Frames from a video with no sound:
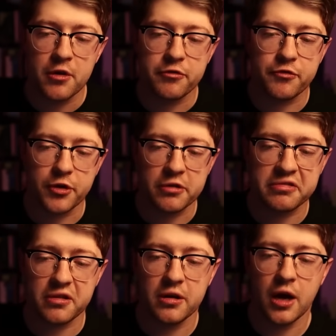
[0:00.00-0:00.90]

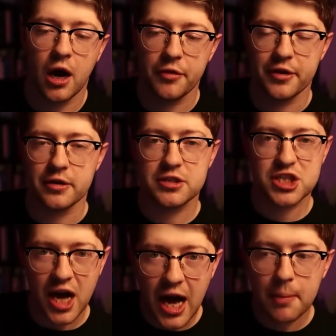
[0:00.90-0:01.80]
first on the
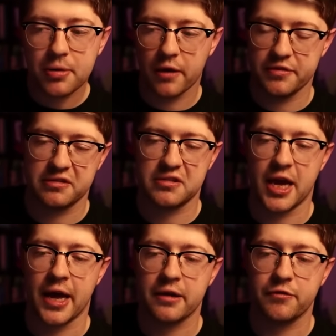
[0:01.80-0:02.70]
top of the
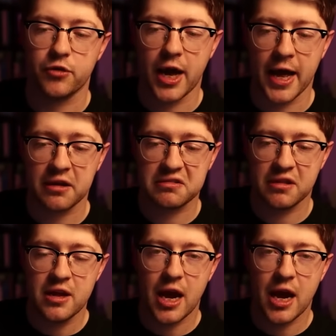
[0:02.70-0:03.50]
stack for X,